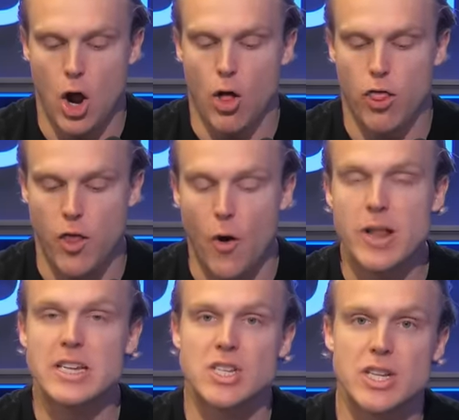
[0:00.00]

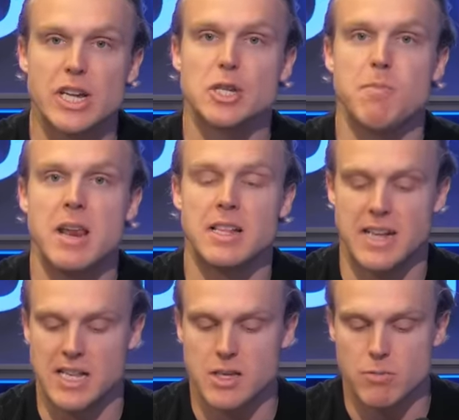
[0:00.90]
36 minutes
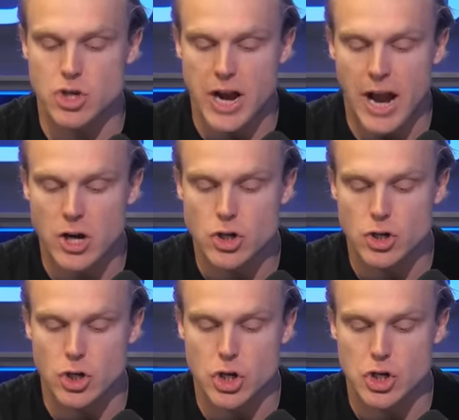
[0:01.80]
and some change
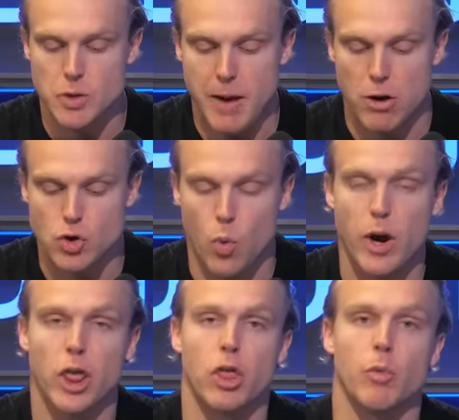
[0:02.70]
to just about
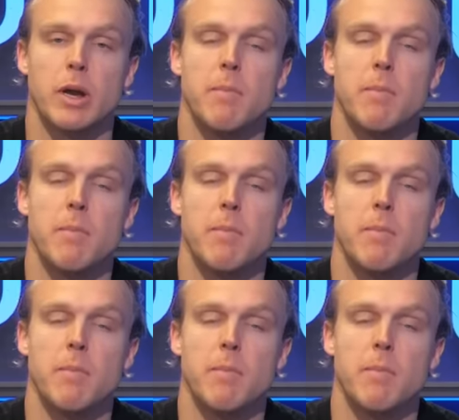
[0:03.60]
23